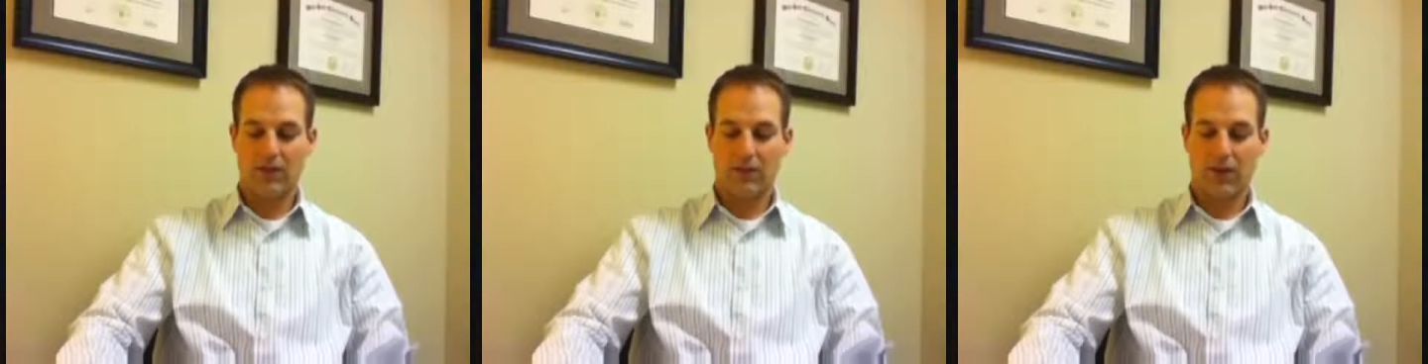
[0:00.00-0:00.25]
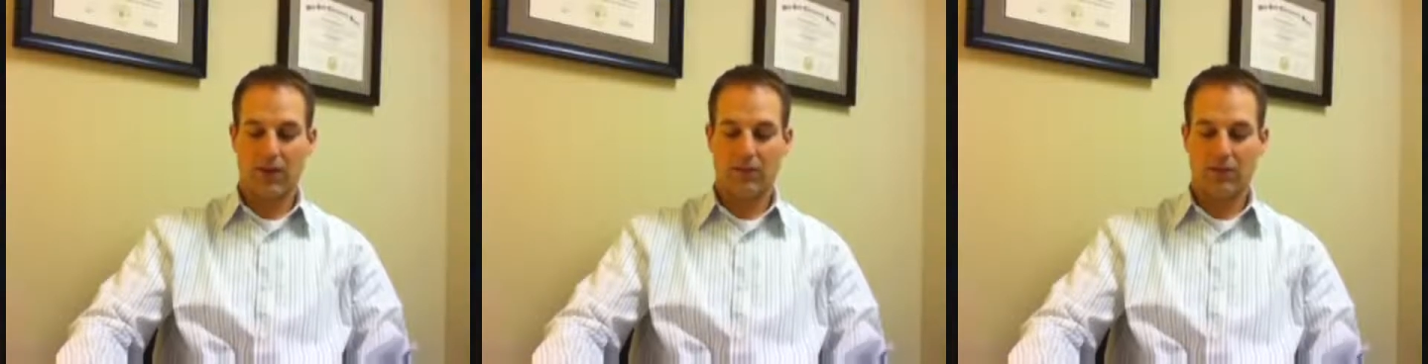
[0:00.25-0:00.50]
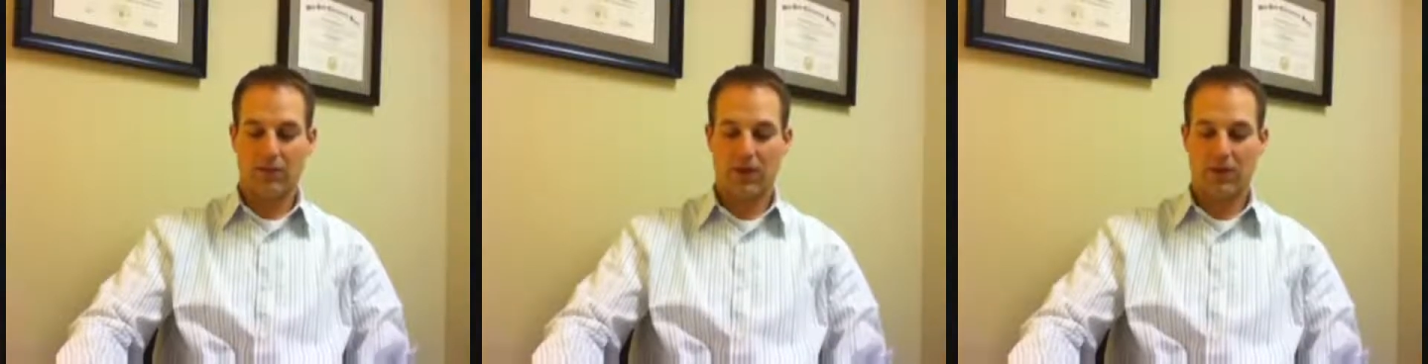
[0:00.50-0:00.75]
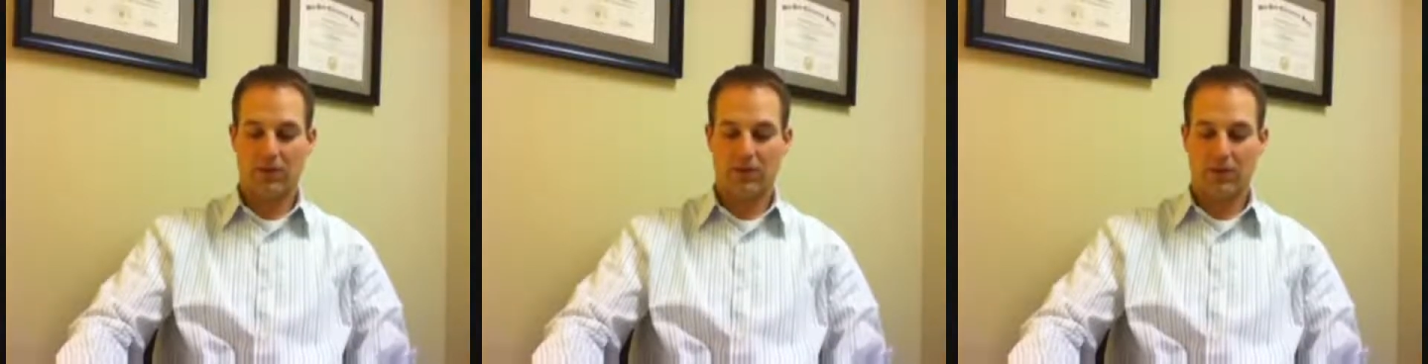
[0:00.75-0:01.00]
for the
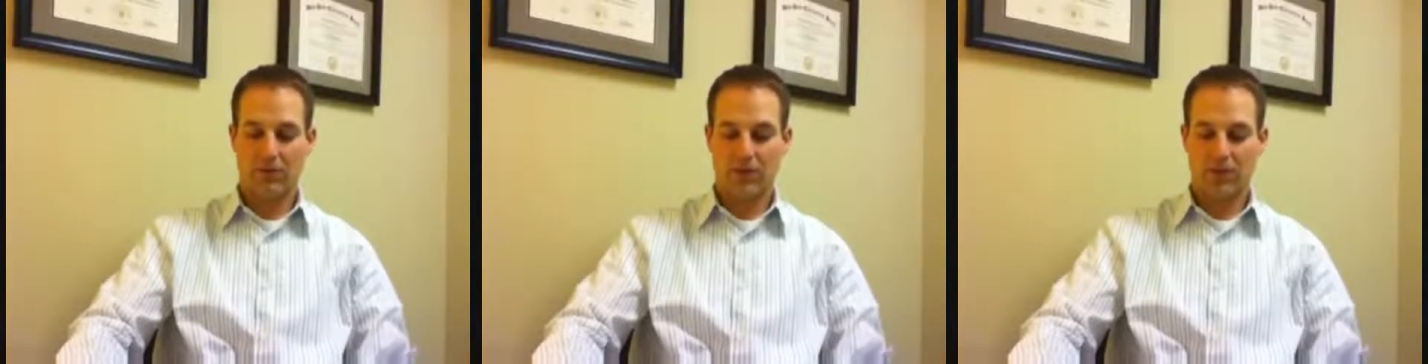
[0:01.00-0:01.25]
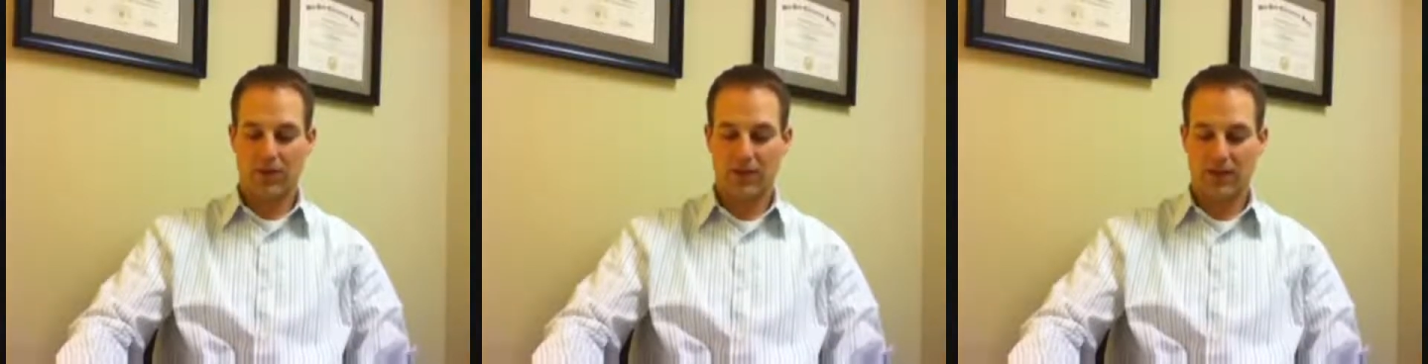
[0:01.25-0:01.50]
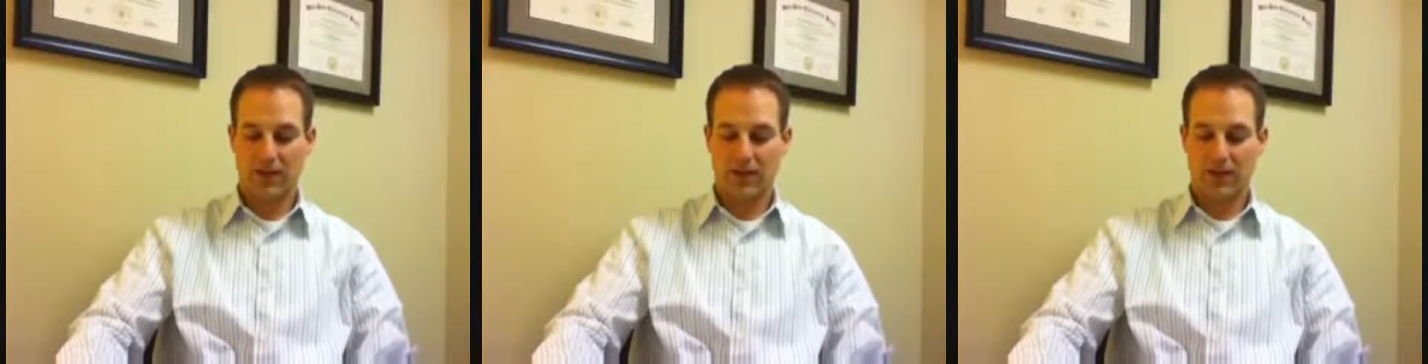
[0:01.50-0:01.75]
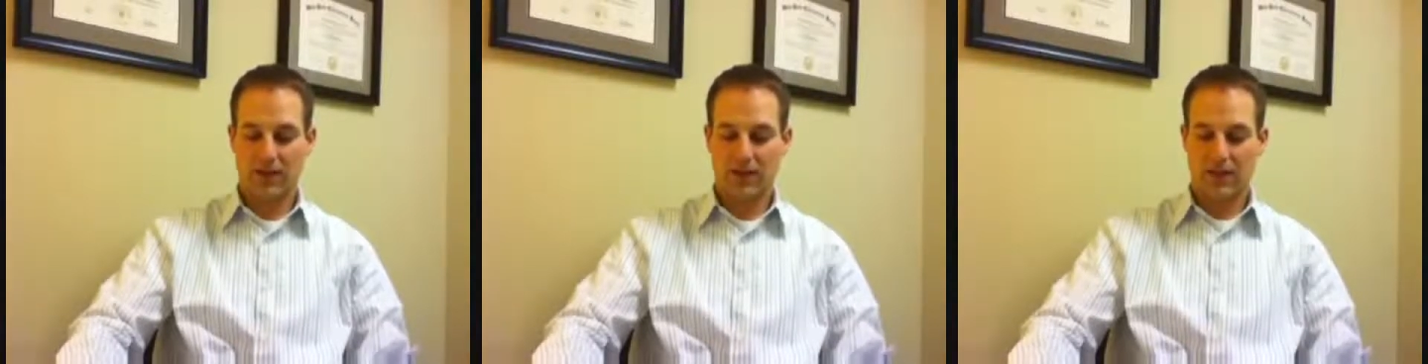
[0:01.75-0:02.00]
hypothalamus to be
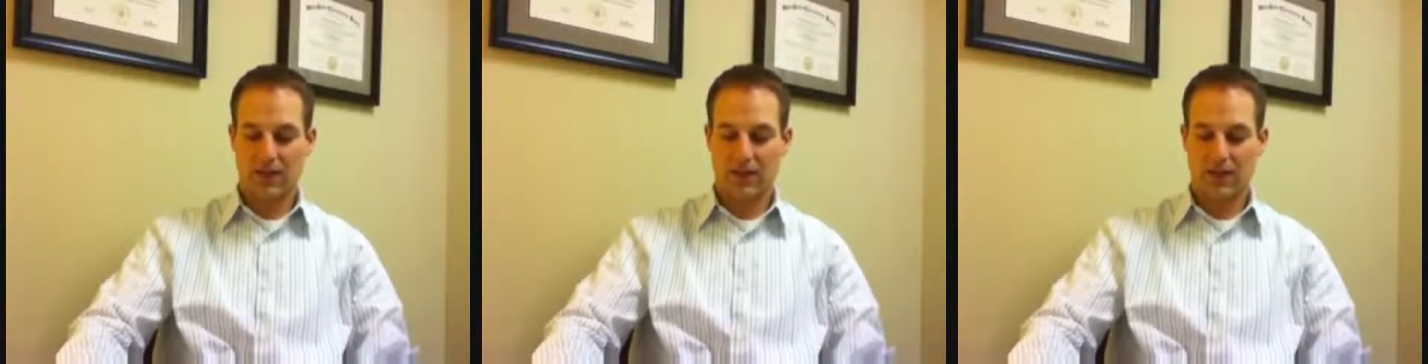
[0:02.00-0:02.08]
reset.